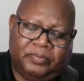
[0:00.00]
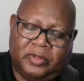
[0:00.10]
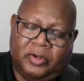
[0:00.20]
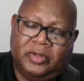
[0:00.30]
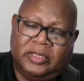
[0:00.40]

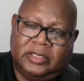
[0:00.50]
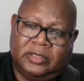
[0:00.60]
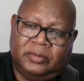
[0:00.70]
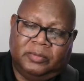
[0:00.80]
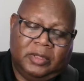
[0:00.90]

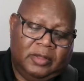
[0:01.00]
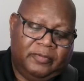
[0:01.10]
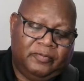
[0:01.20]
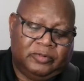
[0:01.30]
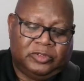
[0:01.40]
earlier,
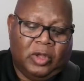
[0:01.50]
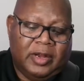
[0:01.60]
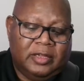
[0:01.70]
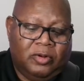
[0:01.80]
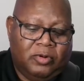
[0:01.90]

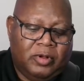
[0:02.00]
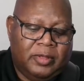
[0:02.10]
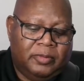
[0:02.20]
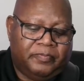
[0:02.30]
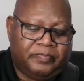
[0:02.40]
starting
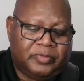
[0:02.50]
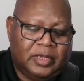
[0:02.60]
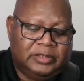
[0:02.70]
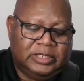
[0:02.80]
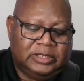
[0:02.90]
on
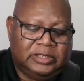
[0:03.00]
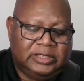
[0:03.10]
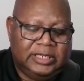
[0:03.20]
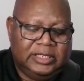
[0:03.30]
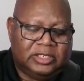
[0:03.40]
this
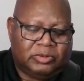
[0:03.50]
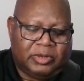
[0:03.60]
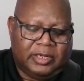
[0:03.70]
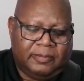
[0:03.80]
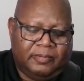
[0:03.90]
D
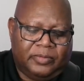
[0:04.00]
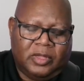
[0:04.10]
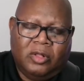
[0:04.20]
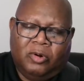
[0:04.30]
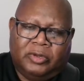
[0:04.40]
string
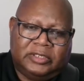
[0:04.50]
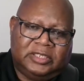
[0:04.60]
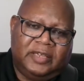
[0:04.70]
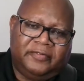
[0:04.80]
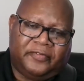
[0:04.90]
on the
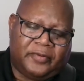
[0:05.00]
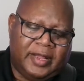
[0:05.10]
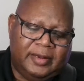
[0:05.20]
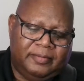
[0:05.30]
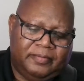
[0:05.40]
10th
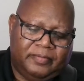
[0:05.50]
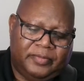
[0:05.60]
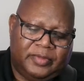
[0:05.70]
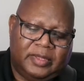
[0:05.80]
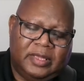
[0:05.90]
fret,
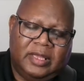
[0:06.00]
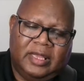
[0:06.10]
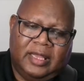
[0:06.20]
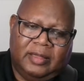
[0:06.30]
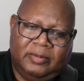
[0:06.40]

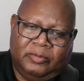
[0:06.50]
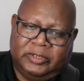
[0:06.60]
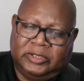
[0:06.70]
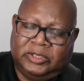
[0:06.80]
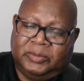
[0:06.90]

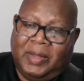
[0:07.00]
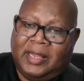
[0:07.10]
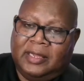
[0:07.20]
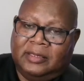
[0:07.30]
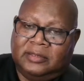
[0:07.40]
which is
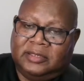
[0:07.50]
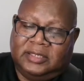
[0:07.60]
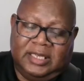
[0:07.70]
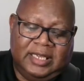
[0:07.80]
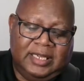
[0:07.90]
my
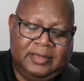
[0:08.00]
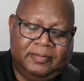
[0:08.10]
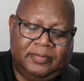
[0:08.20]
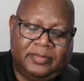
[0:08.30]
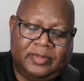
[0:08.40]
C.
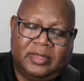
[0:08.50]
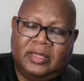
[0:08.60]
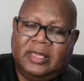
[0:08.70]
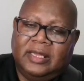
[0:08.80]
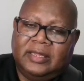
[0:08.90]

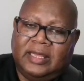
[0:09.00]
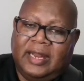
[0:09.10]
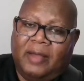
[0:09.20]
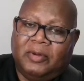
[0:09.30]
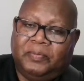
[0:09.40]

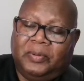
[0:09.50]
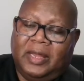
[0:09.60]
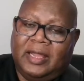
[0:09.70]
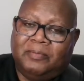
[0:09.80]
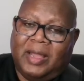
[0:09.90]
then I would
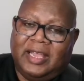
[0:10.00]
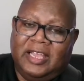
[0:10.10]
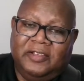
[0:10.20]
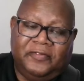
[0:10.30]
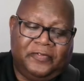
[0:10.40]
play my
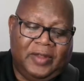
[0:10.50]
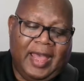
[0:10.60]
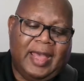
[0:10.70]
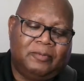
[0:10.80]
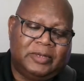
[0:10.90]
E
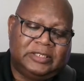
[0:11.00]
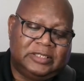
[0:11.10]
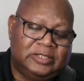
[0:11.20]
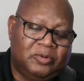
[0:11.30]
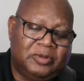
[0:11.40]
flat, which
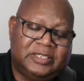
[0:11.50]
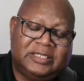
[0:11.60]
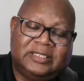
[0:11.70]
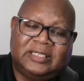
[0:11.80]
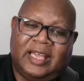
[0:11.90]
is on the
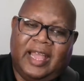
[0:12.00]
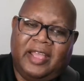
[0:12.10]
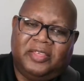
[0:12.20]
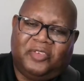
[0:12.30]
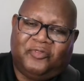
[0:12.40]

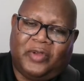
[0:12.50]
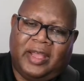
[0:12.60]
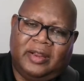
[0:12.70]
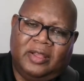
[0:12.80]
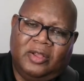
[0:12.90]
8th
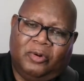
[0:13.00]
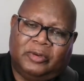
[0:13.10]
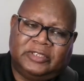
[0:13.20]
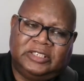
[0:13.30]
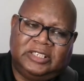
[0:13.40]
fret
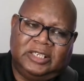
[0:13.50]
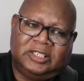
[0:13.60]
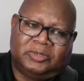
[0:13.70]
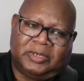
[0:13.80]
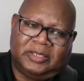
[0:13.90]
on the G
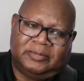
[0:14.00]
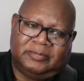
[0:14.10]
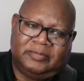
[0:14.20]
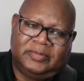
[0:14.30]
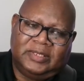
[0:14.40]
string.
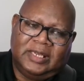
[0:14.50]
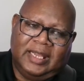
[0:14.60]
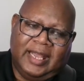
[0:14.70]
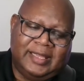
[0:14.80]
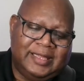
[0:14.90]

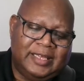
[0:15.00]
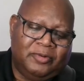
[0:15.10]
And then